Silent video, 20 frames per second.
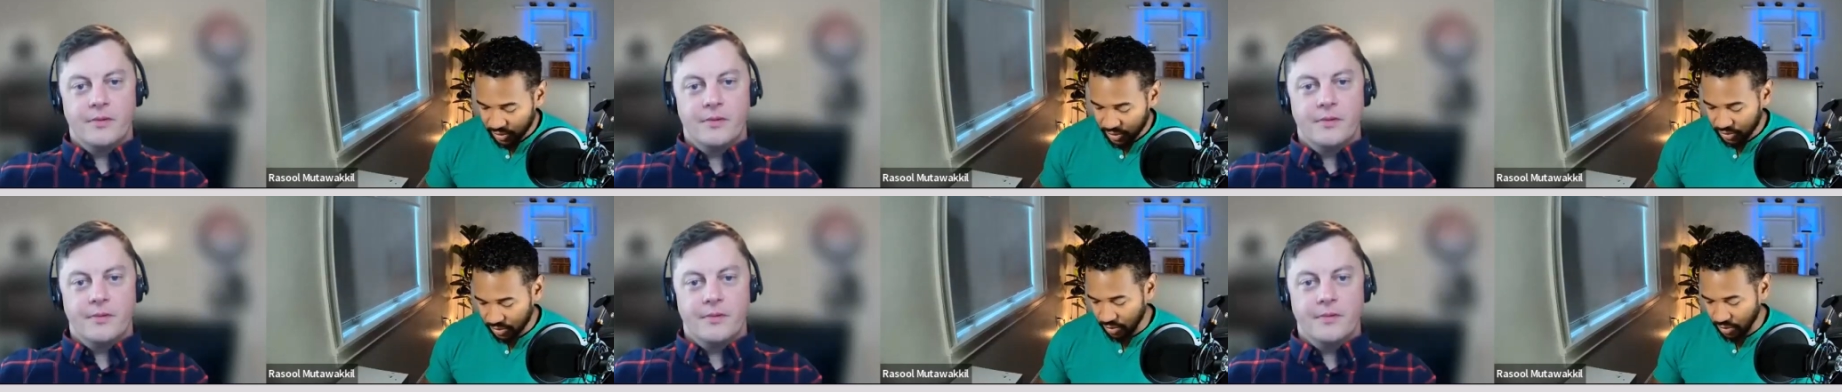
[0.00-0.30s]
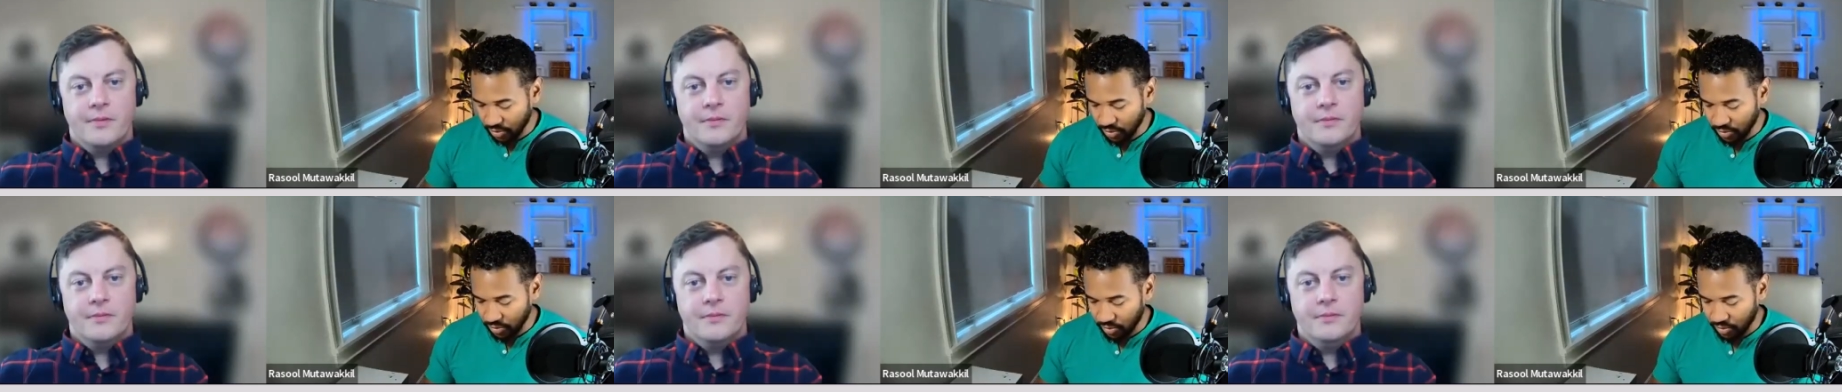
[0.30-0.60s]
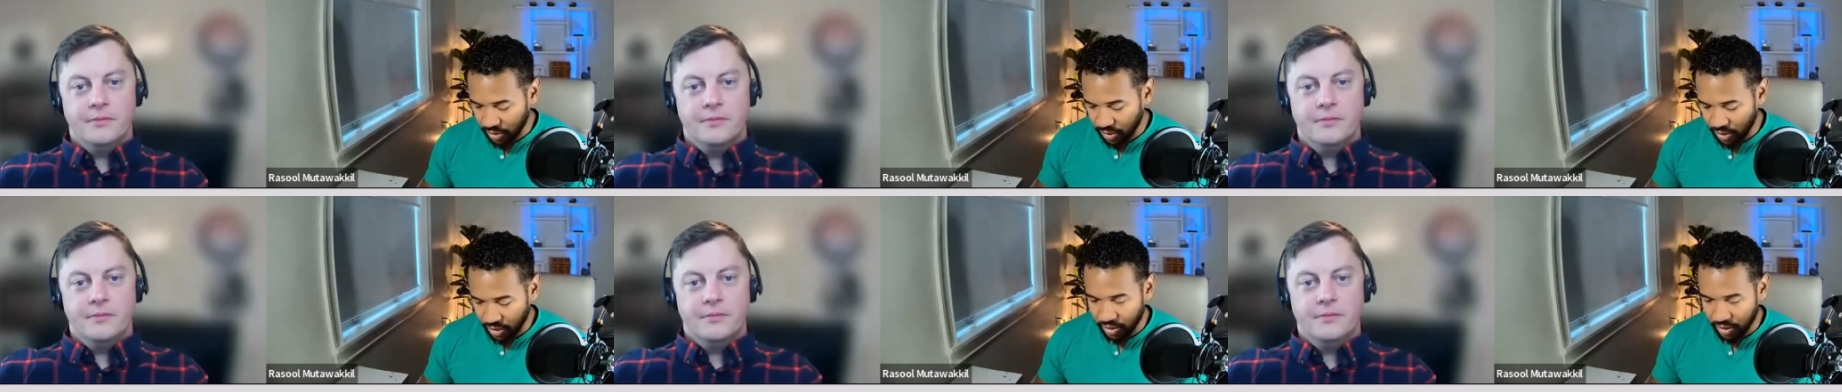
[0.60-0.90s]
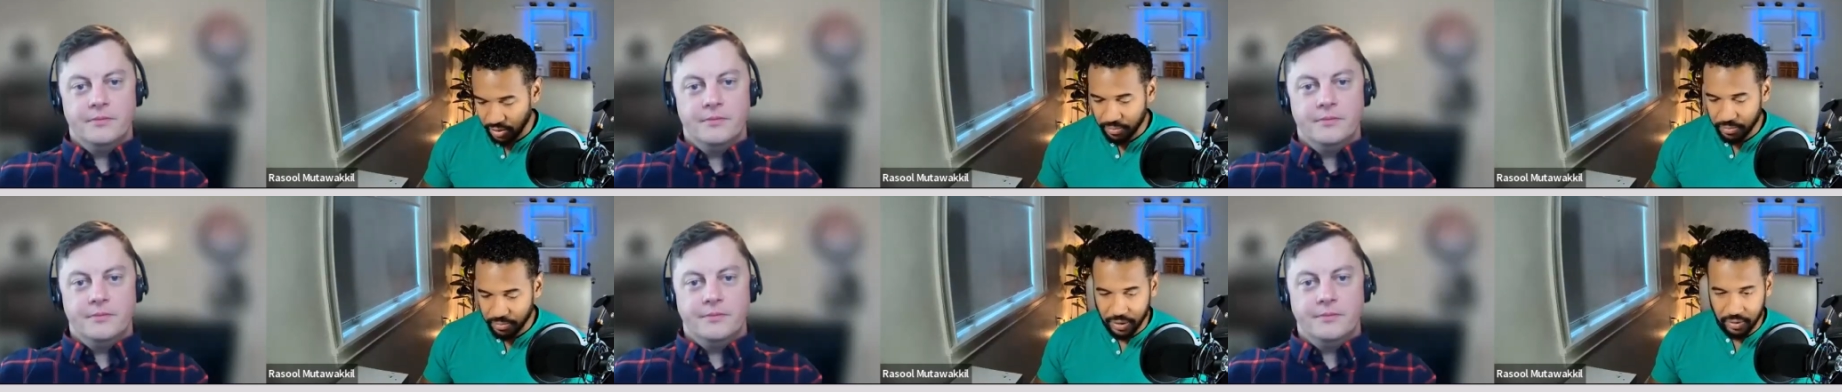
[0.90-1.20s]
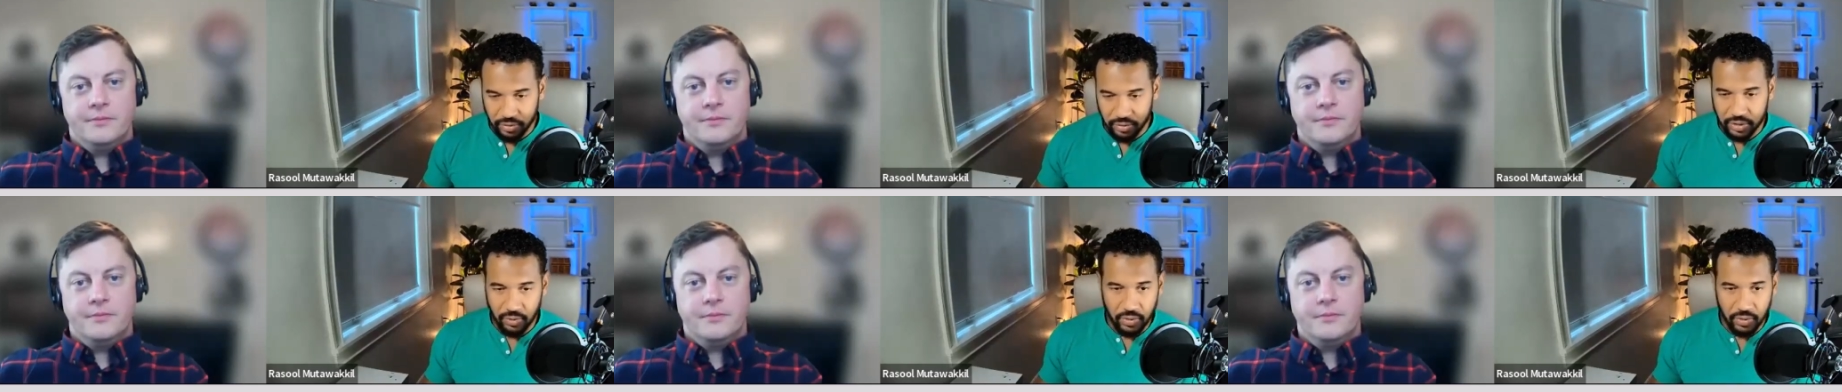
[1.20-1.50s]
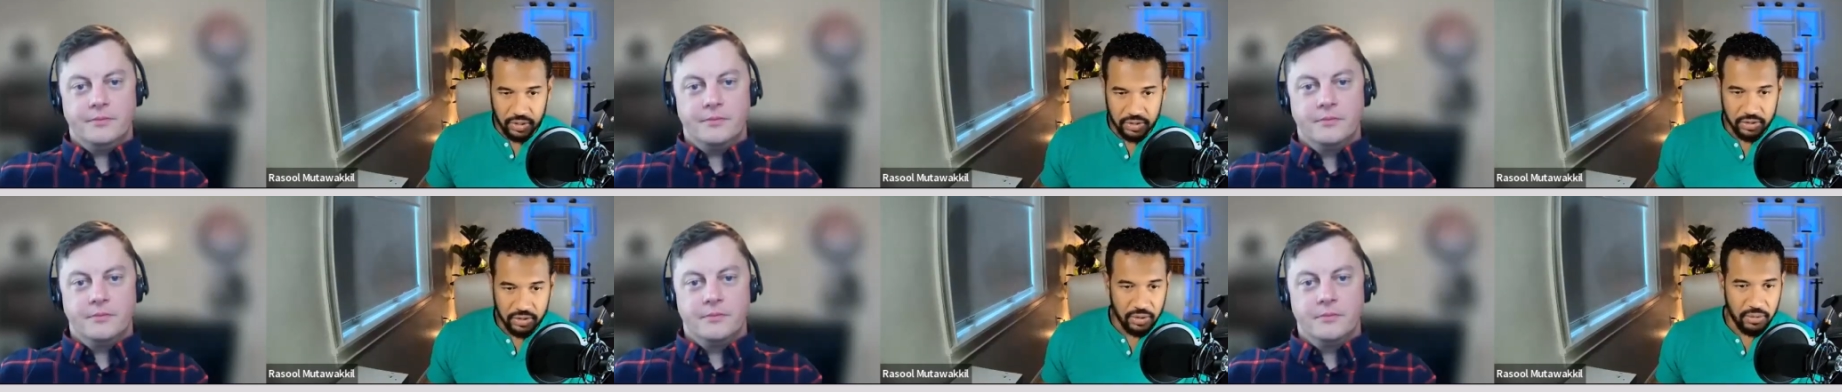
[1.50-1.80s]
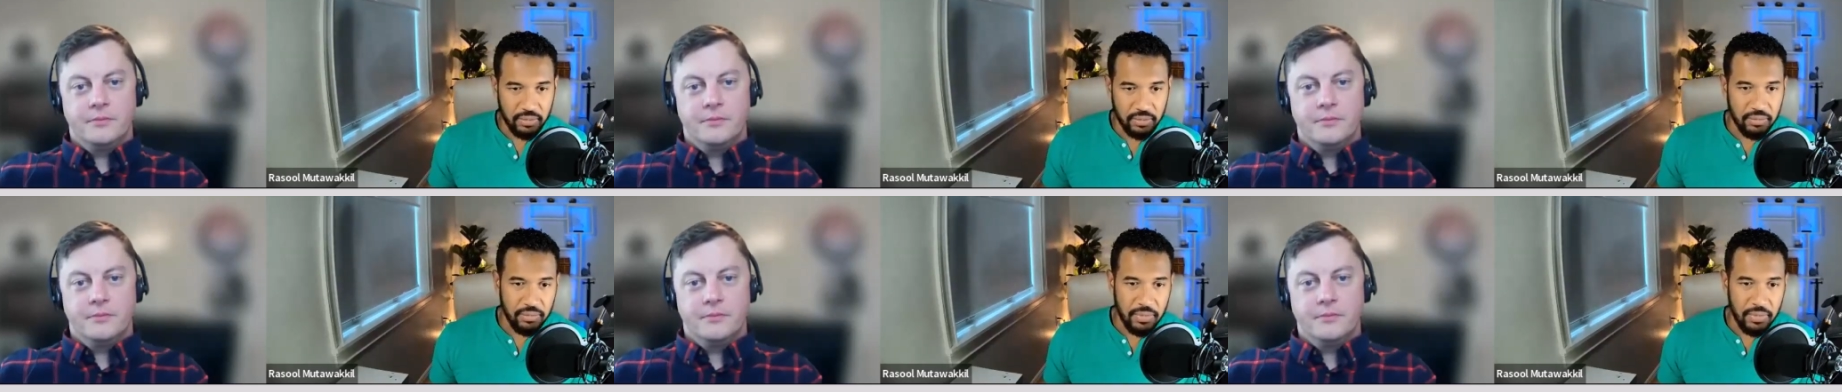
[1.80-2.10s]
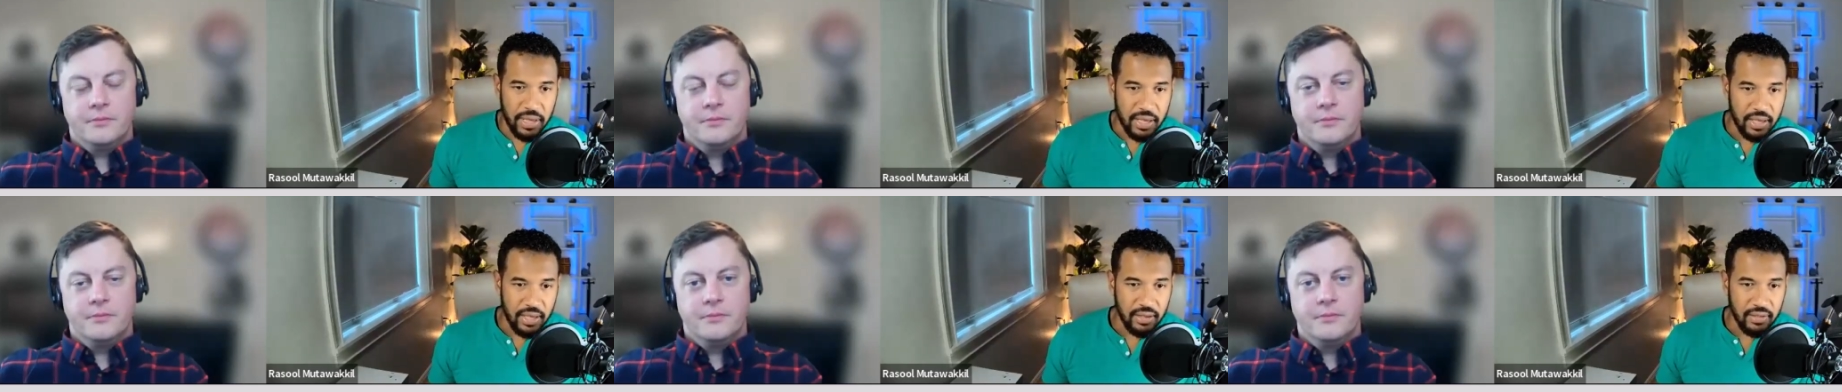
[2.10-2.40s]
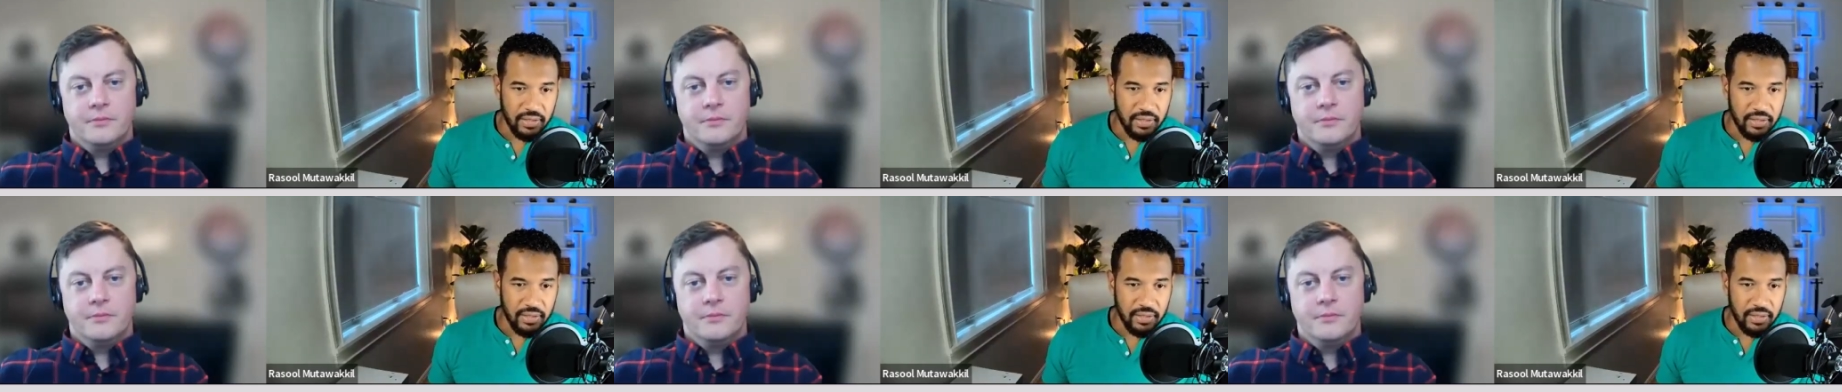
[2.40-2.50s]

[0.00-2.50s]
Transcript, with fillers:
Speaker 1: So um, I really want to start making